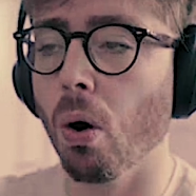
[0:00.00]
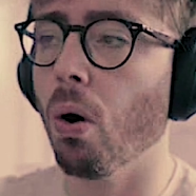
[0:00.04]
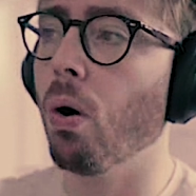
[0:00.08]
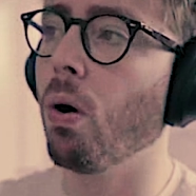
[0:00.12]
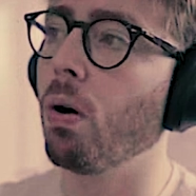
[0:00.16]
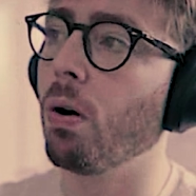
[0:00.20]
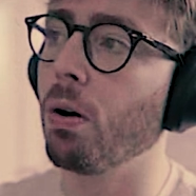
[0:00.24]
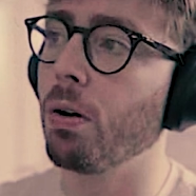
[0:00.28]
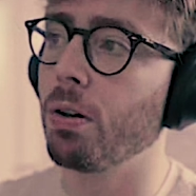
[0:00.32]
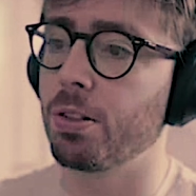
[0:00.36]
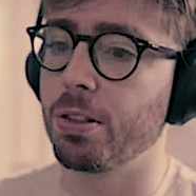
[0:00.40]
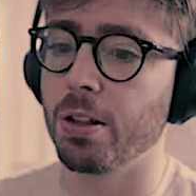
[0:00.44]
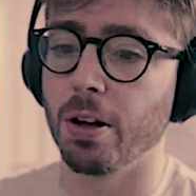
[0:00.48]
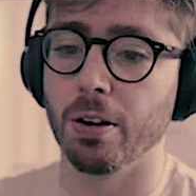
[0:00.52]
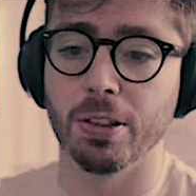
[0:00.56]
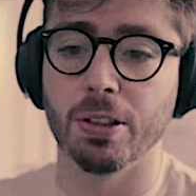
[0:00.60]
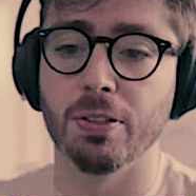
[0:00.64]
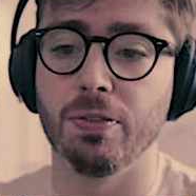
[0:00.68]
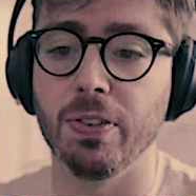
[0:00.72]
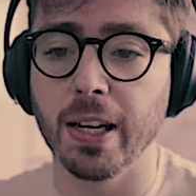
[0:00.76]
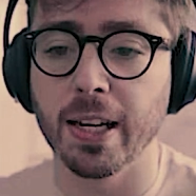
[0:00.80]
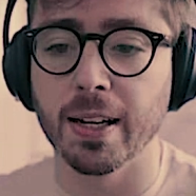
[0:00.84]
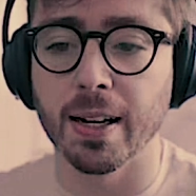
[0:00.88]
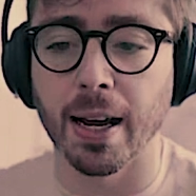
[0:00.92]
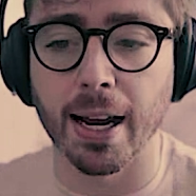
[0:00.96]
or the
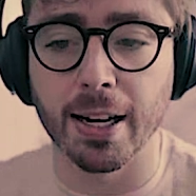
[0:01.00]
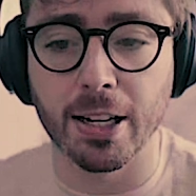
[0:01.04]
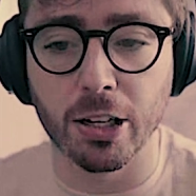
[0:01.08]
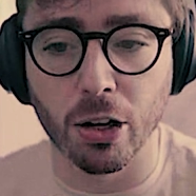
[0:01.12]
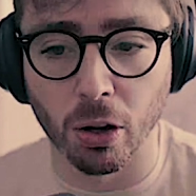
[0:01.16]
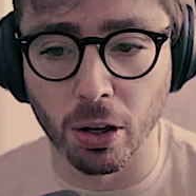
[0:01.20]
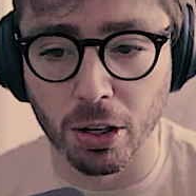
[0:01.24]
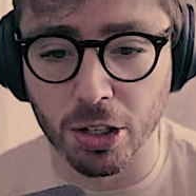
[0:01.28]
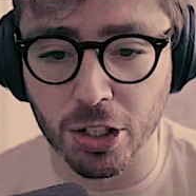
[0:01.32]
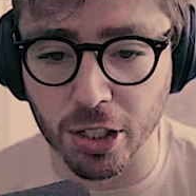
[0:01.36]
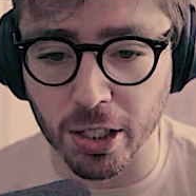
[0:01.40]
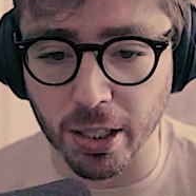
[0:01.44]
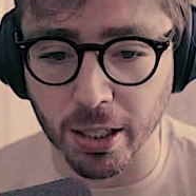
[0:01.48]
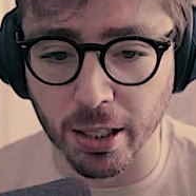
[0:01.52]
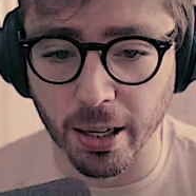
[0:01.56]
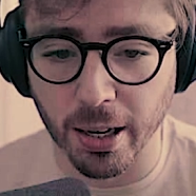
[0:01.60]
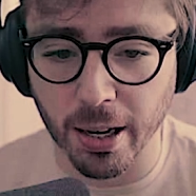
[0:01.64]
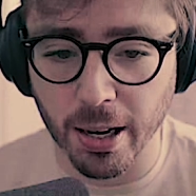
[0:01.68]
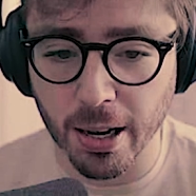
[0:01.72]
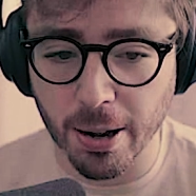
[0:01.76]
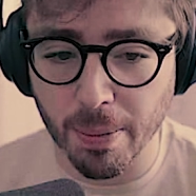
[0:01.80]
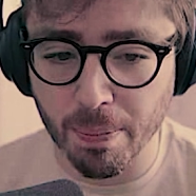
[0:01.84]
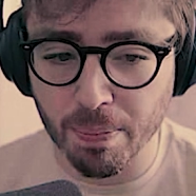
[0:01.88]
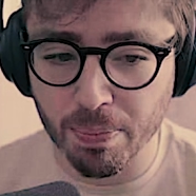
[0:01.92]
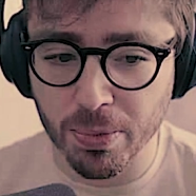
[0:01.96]
vegan ideology
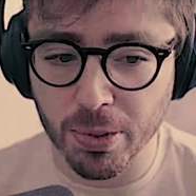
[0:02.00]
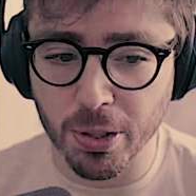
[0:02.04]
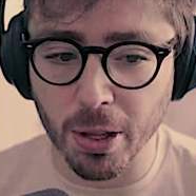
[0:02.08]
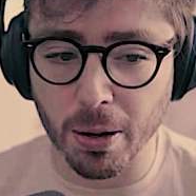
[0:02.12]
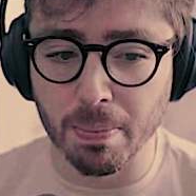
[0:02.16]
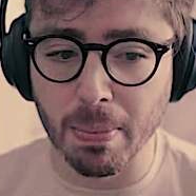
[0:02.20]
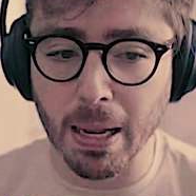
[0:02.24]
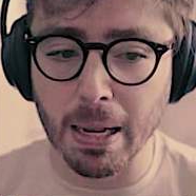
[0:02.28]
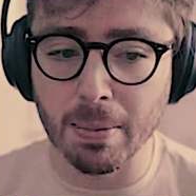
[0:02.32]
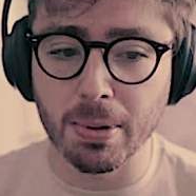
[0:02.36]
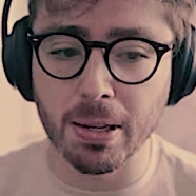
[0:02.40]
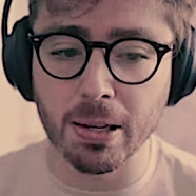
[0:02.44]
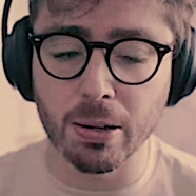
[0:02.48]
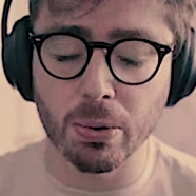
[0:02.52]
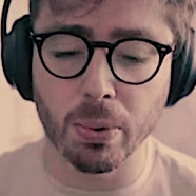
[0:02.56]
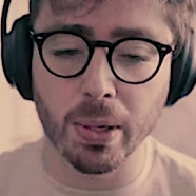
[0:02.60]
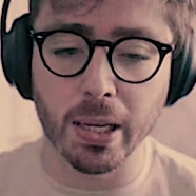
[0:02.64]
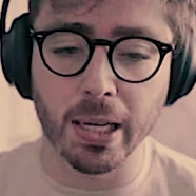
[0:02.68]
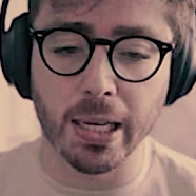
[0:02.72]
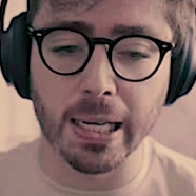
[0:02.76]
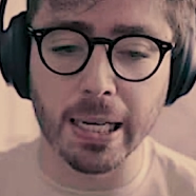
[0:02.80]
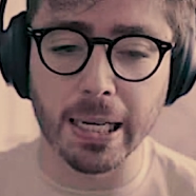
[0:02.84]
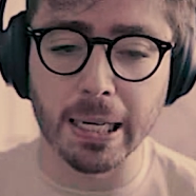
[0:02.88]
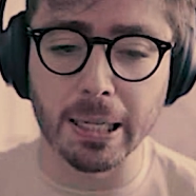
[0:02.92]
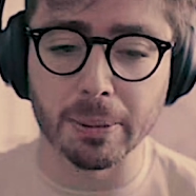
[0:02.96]
that maybe
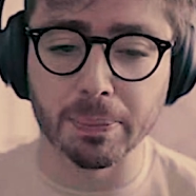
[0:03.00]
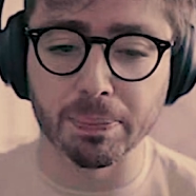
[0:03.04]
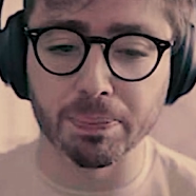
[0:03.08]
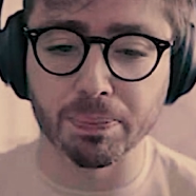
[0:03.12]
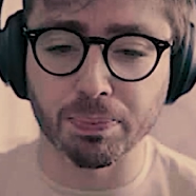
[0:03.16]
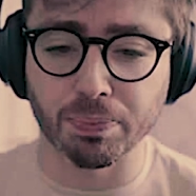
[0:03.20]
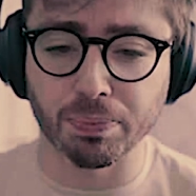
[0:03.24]
we